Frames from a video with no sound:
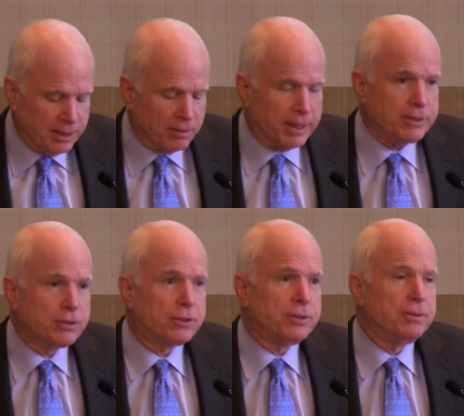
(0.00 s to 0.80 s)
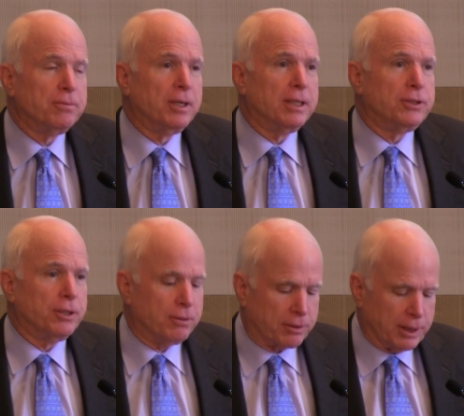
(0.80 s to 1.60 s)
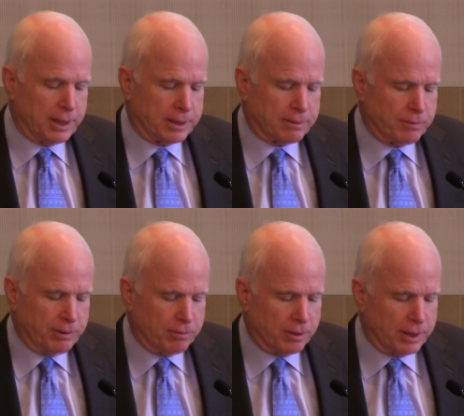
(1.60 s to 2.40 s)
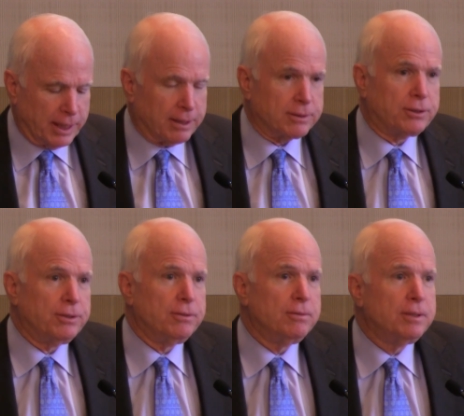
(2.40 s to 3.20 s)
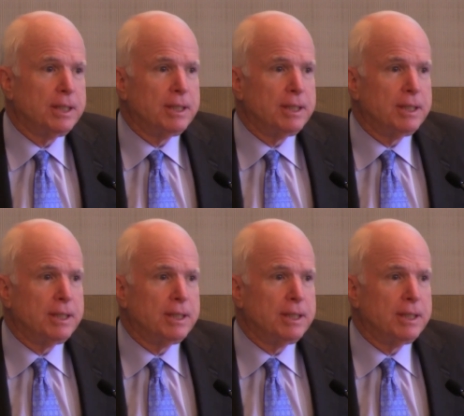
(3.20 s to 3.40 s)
You know, I used to joke that we were down to